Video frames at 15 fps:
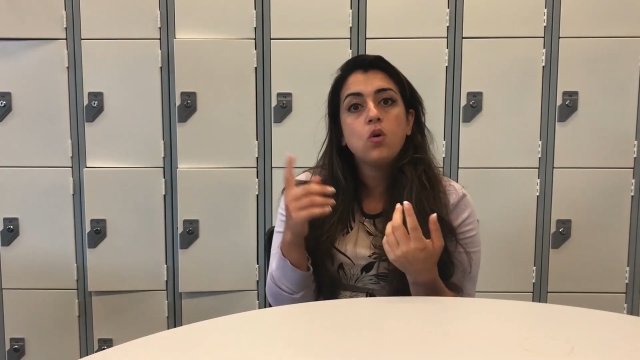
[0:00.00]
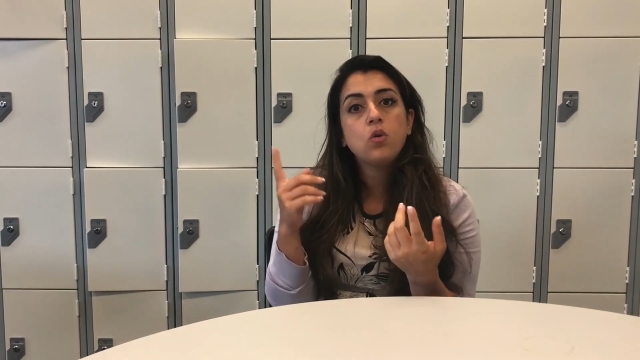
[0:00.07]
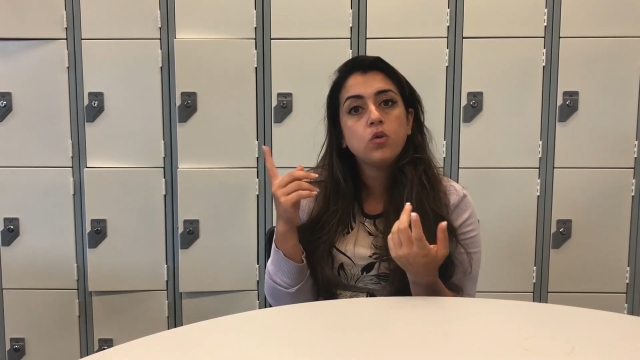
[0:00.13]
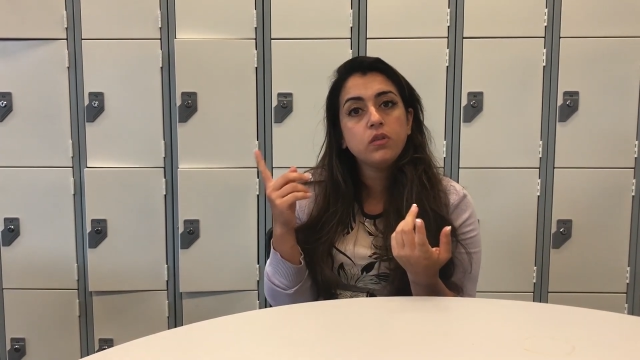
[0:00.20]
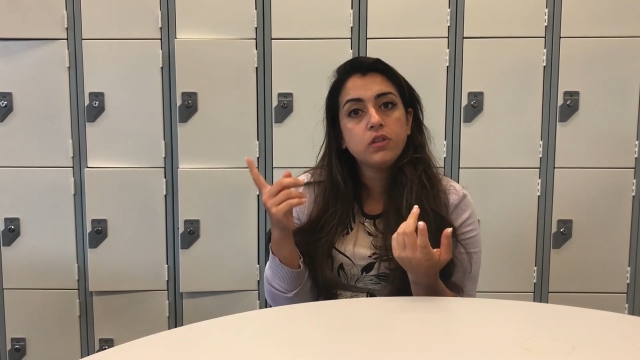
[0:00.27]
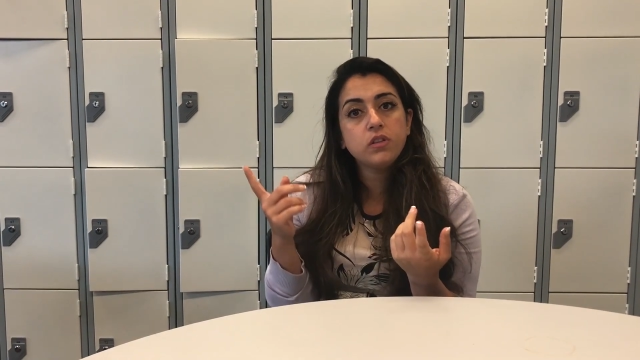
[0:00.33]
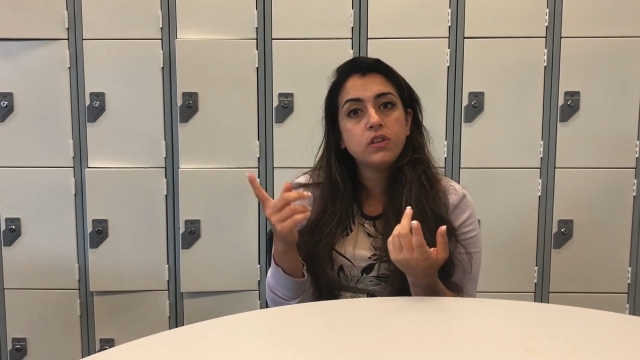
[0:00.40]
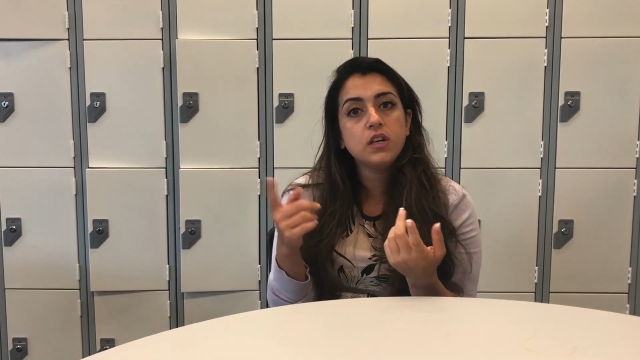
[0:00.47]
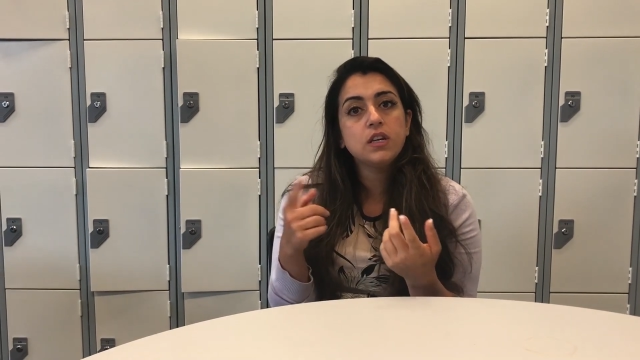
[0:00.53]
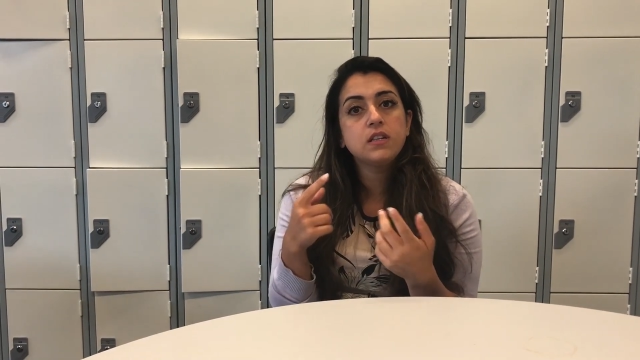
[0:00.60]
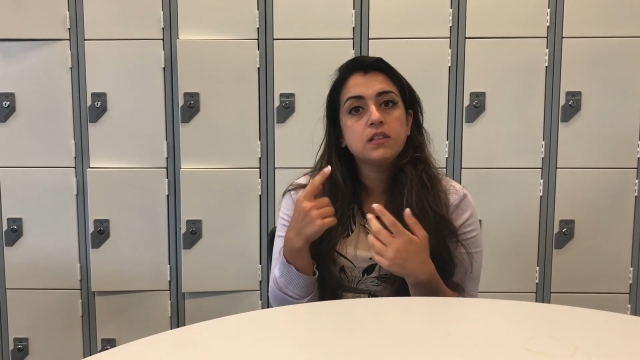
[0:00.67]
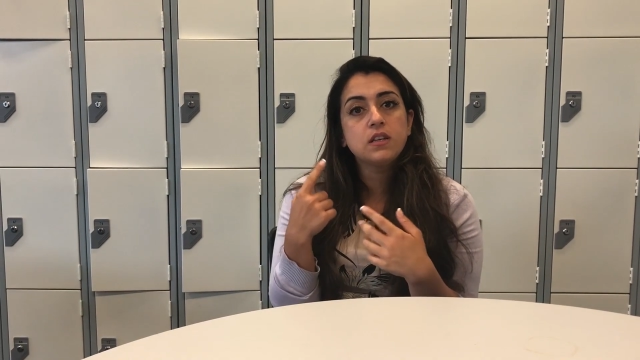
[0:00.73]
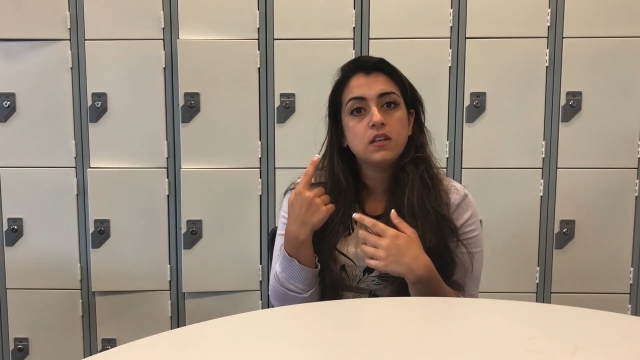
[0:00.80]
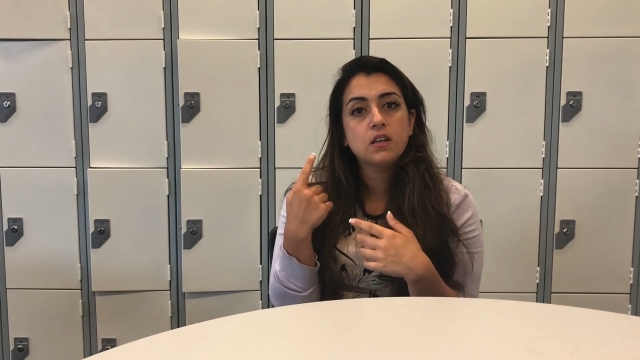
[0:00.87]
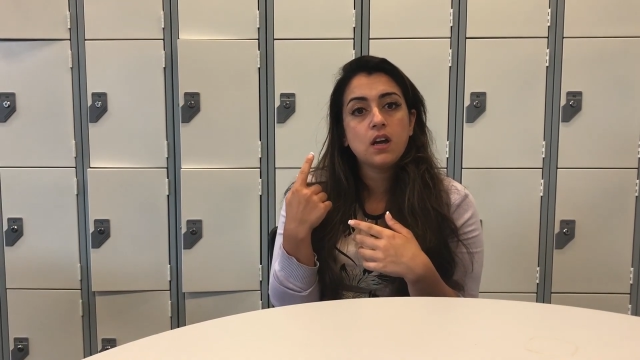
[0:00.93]
all the
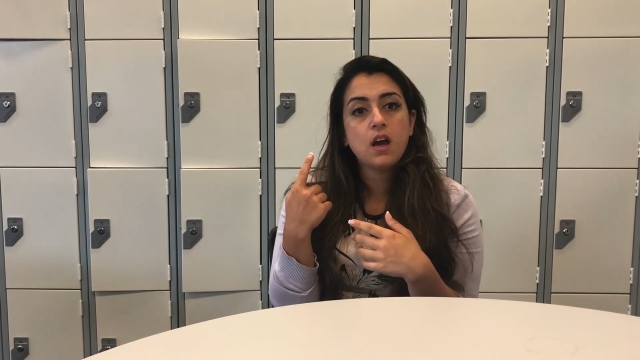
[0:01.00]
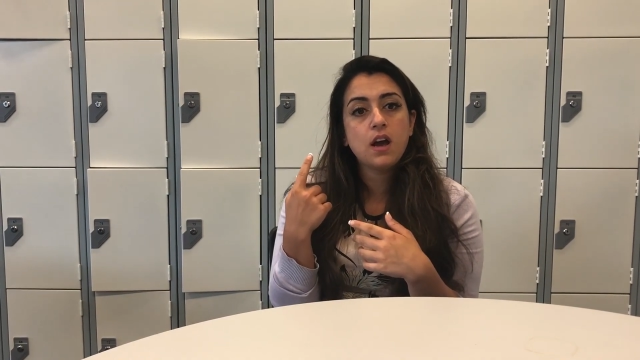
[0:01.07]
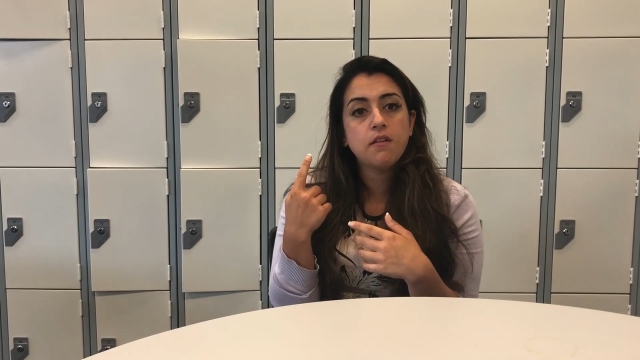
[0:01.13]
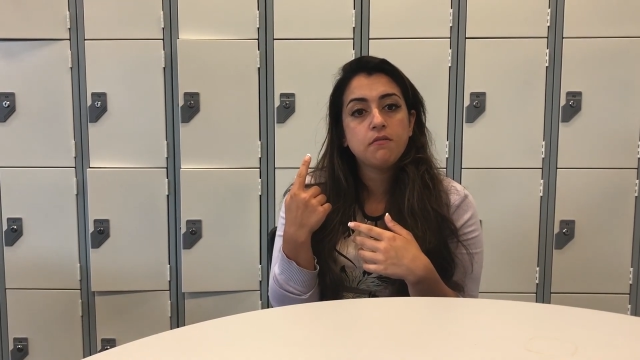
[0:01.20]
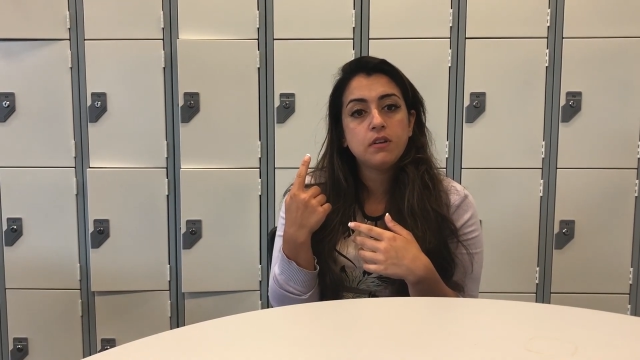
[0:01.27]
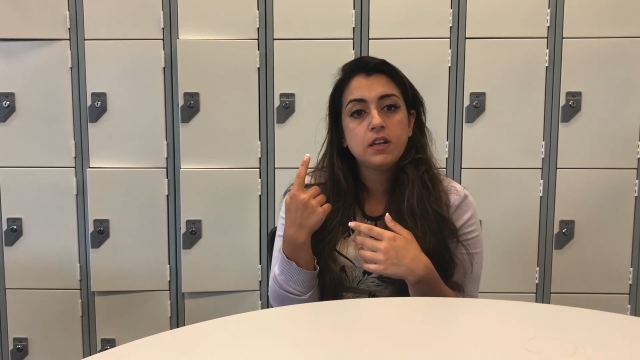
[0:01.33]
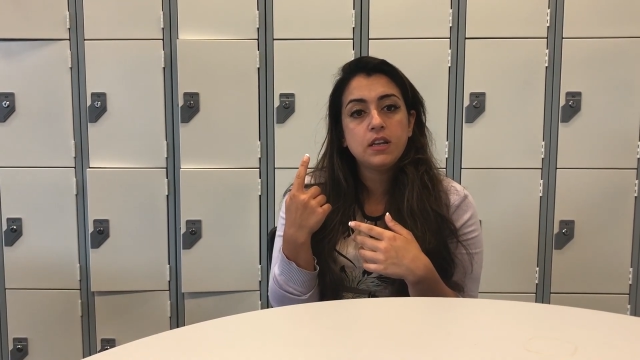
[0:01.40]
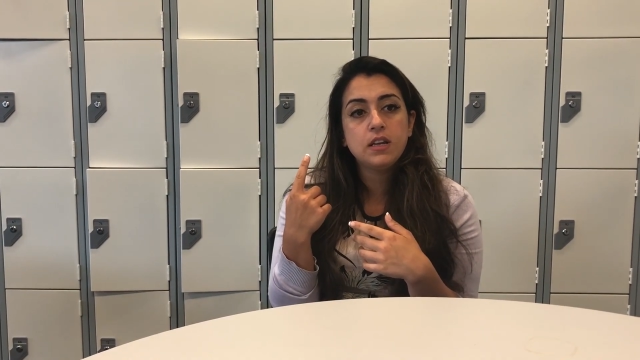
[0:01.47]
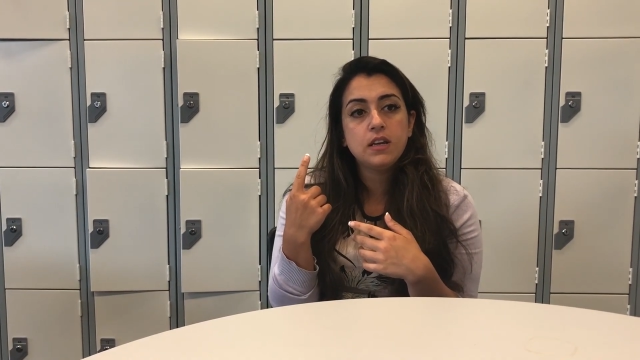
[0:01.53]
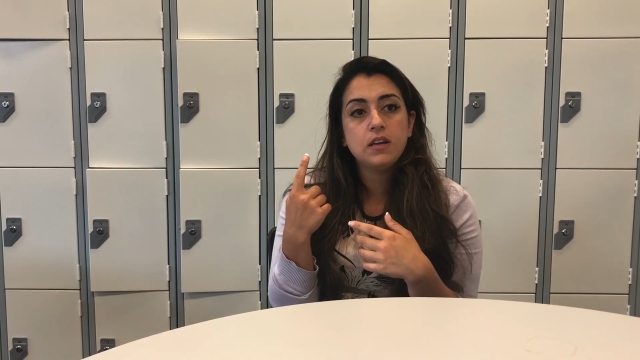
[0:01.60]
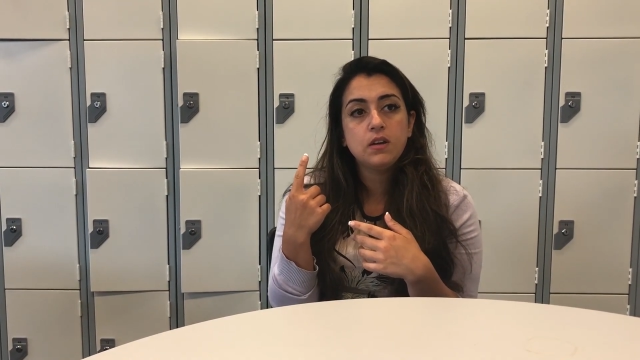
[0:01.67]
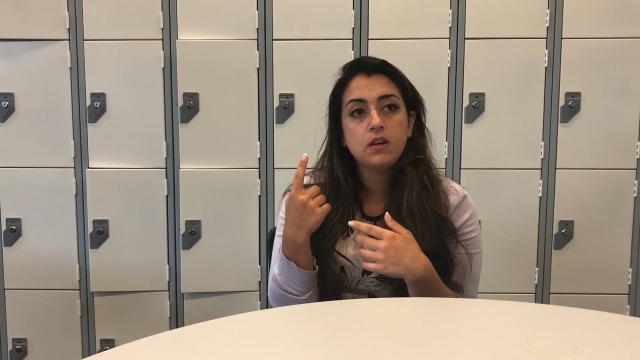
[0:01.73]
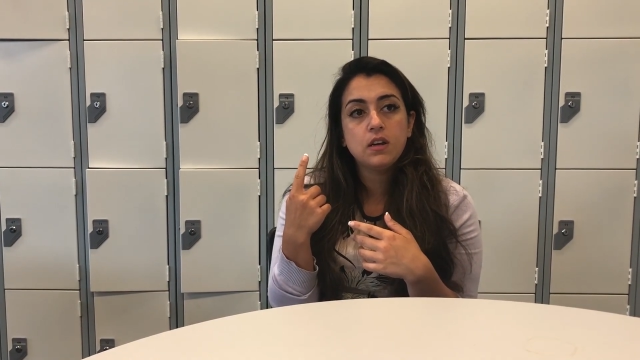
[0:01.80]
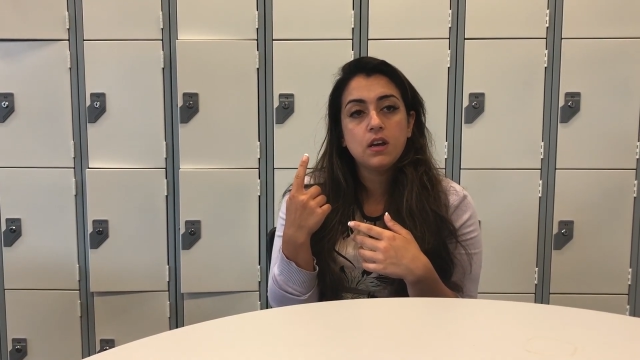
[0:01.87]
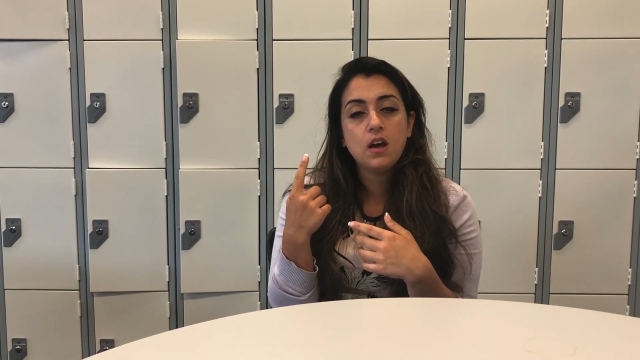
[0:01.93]
things that I
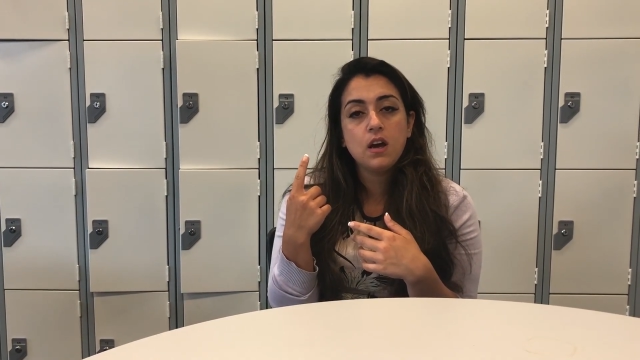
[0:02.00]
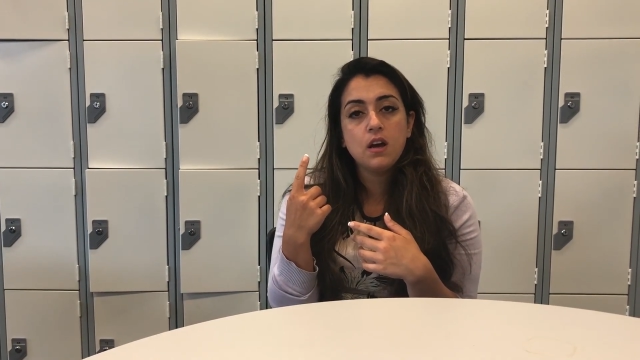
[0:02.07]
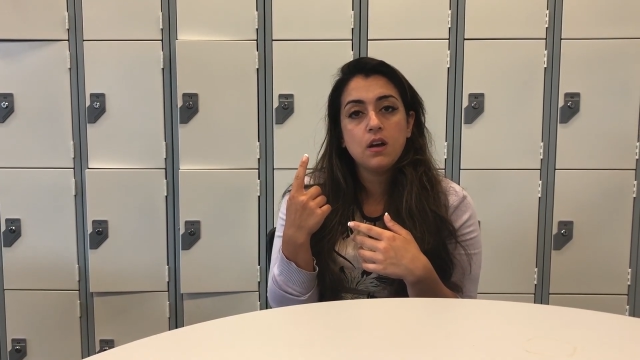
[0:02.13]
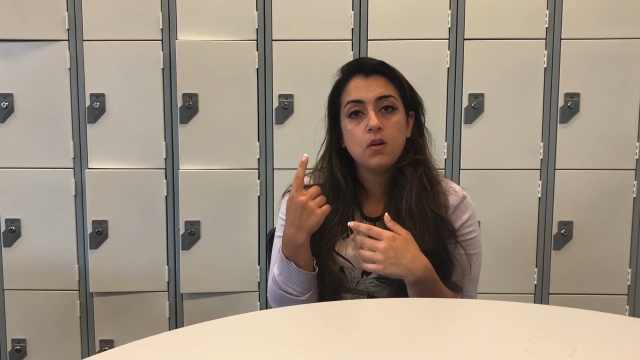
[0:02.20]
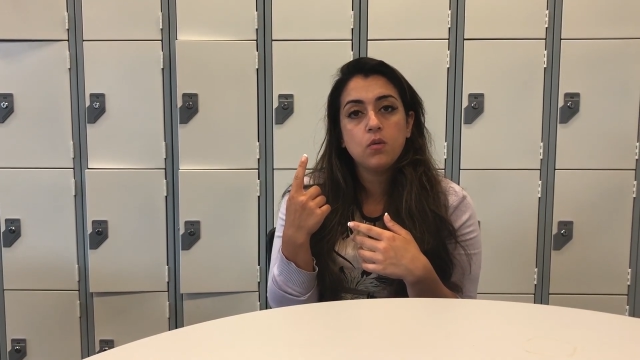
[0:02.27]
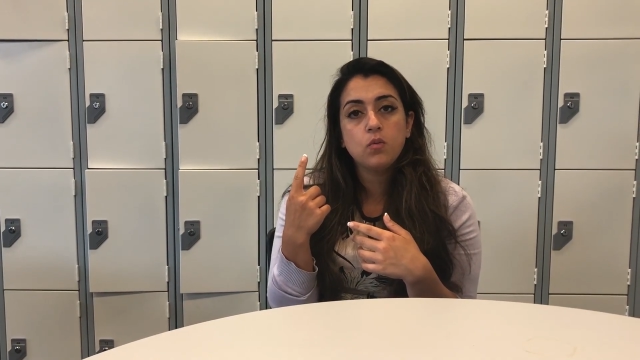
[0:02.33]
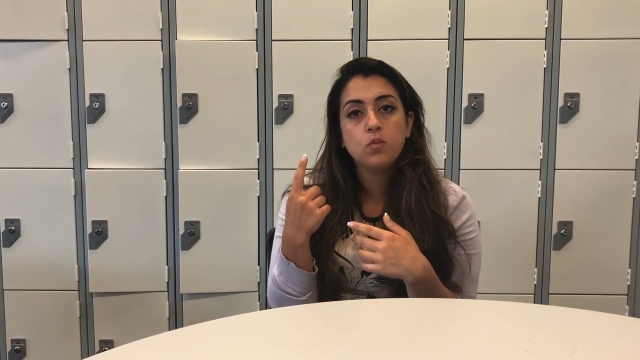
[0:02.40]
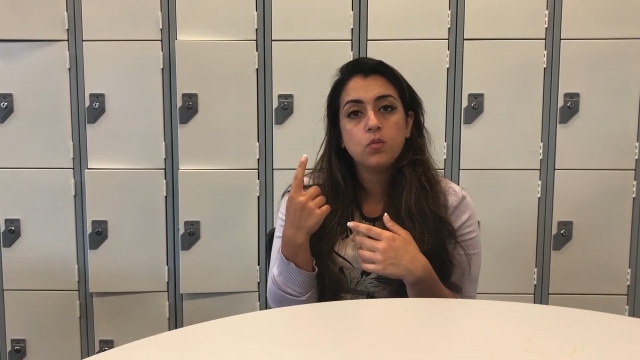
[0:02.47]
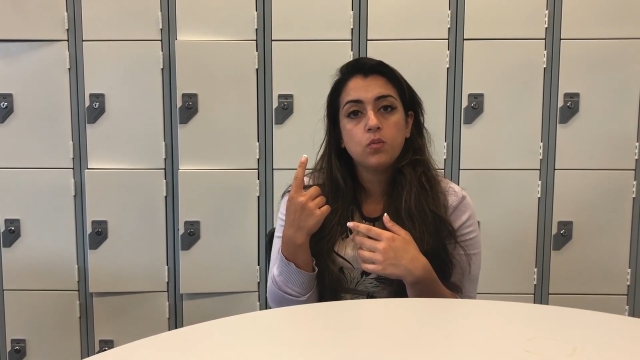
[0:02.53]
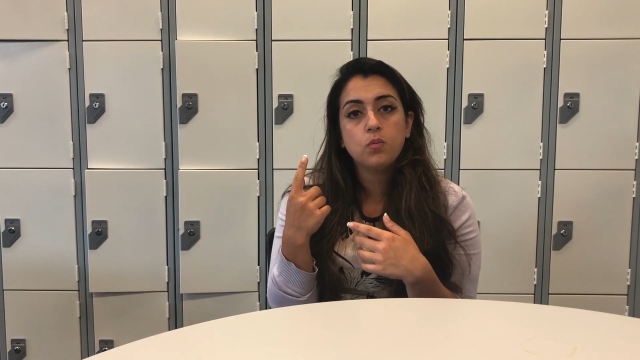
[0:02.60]
really uh,